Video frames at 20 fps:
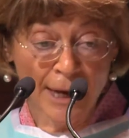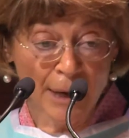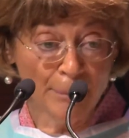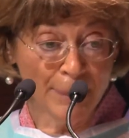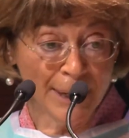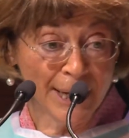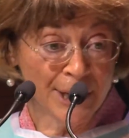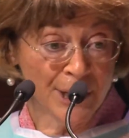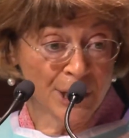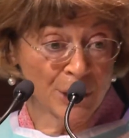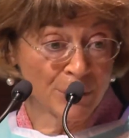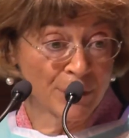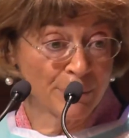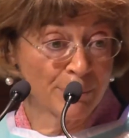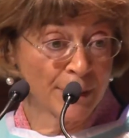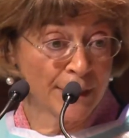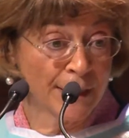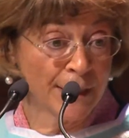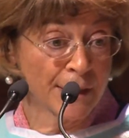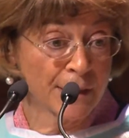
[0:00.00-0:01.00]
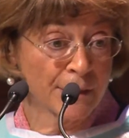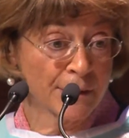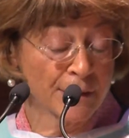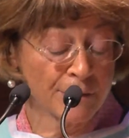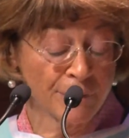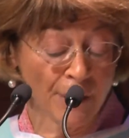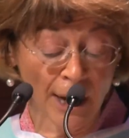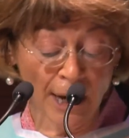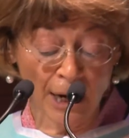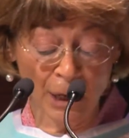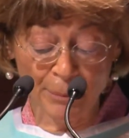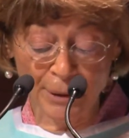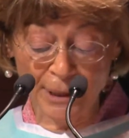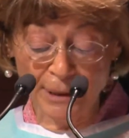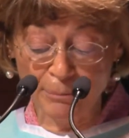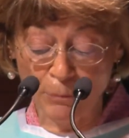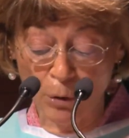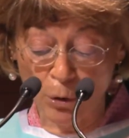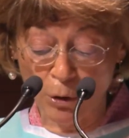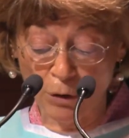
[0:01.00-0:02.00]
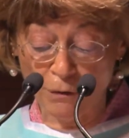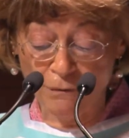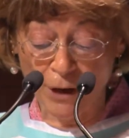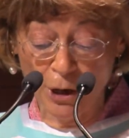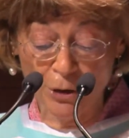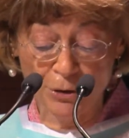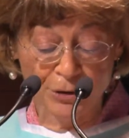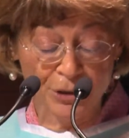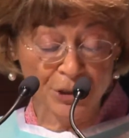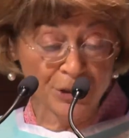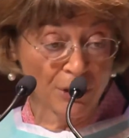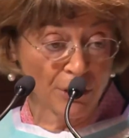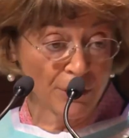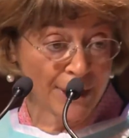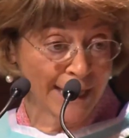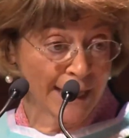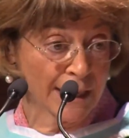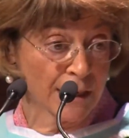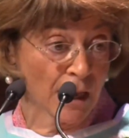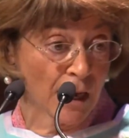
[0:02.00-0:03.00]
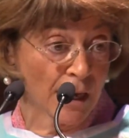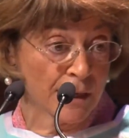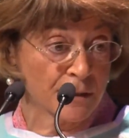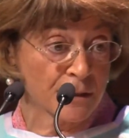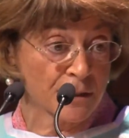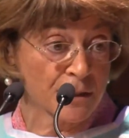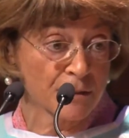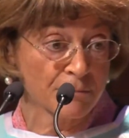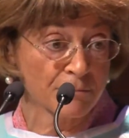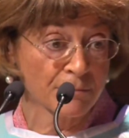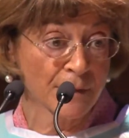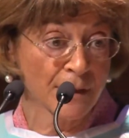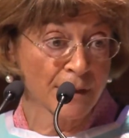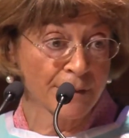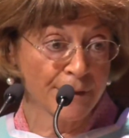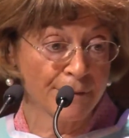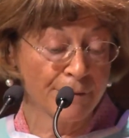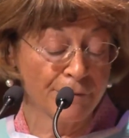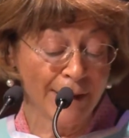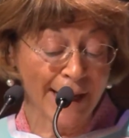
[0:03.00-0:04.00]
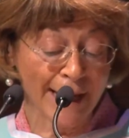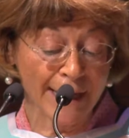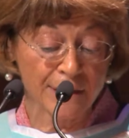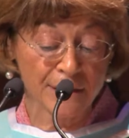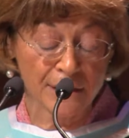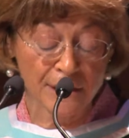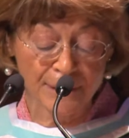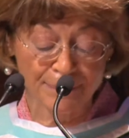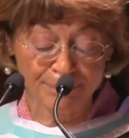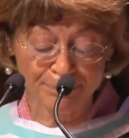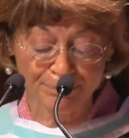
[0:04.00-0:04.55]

media and political environment more focused on headlines than facts.